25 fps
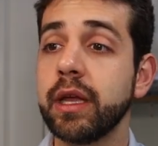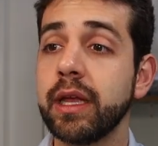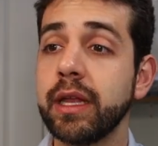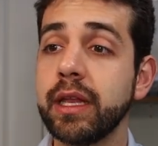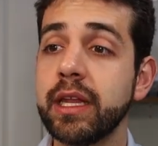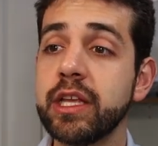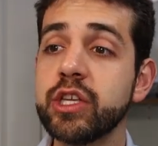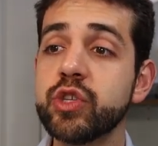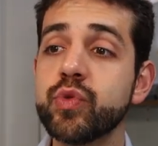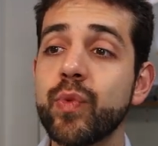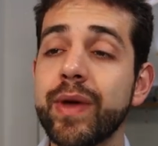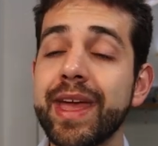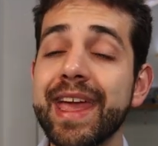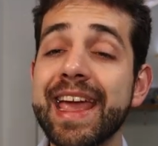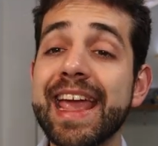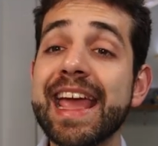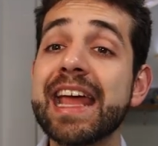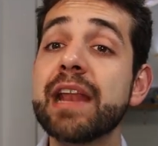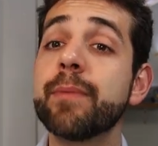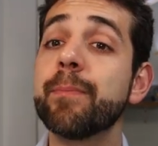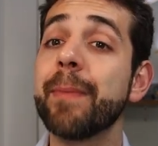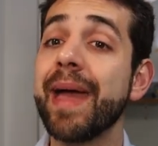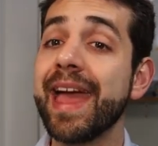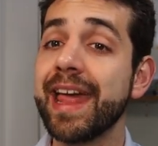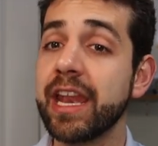In this way, I
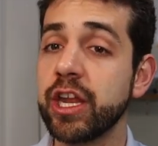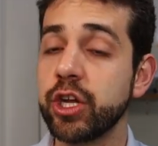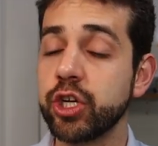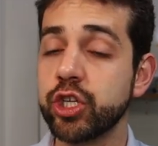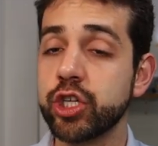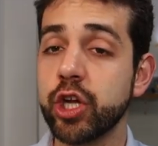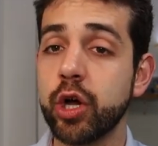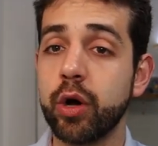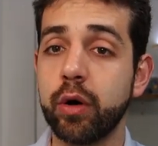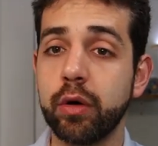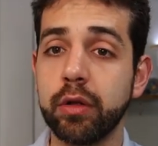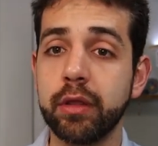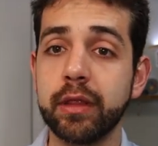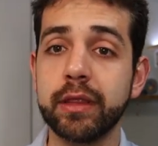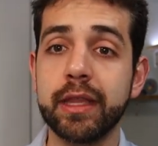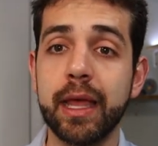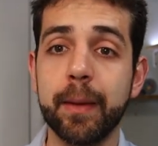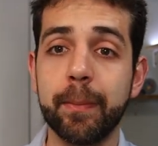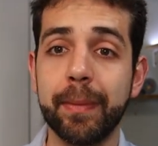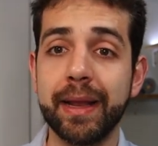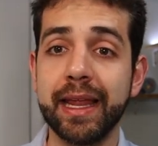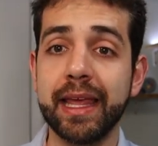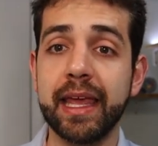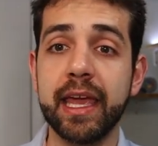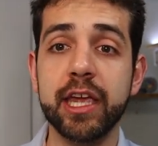can manage all the
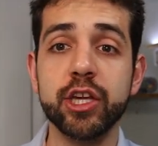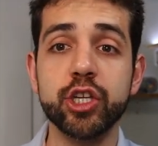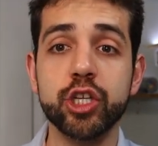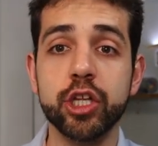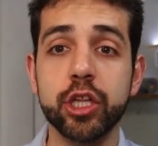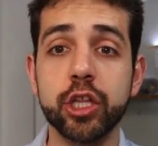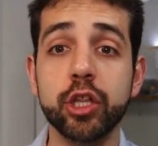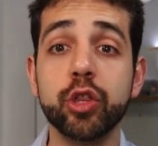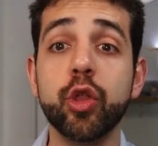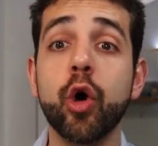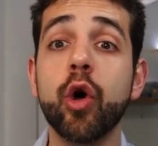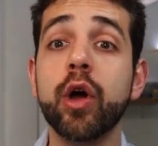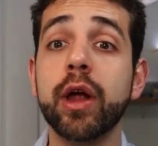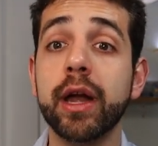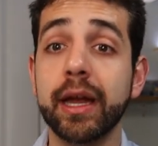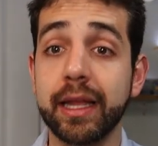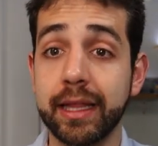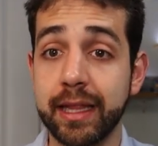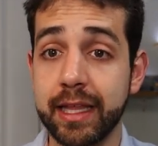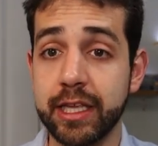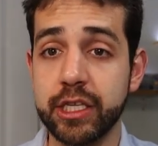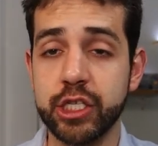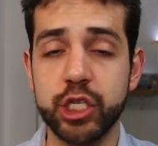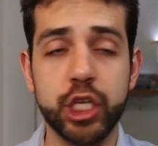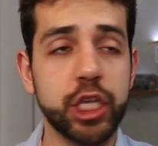application in Docker
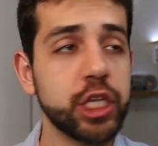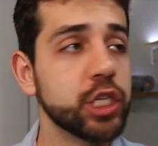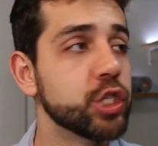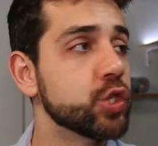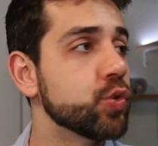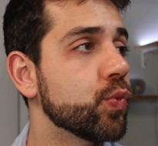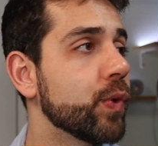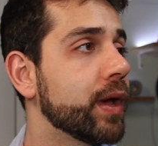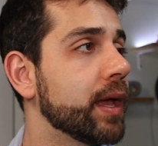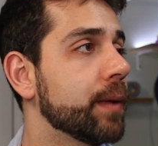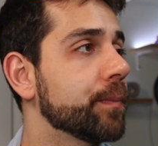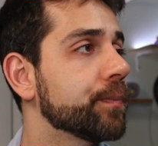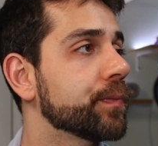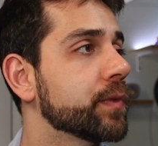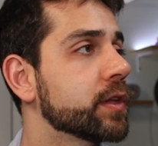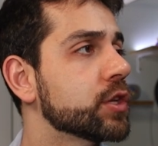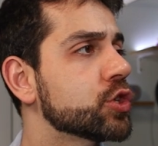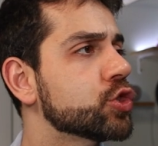in this easy way.